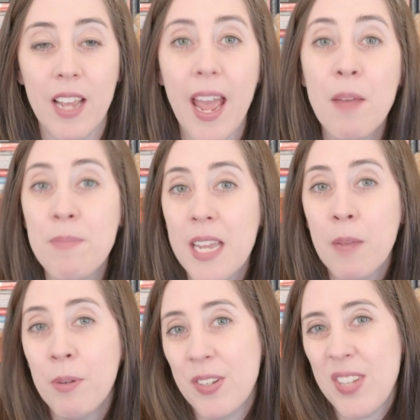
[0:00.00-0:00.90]
and be
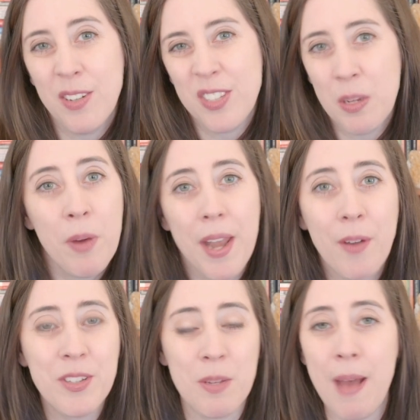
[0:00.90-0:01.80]
able to tell someone
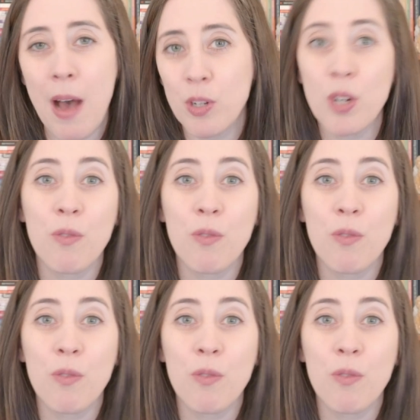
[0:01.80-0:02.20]
else about your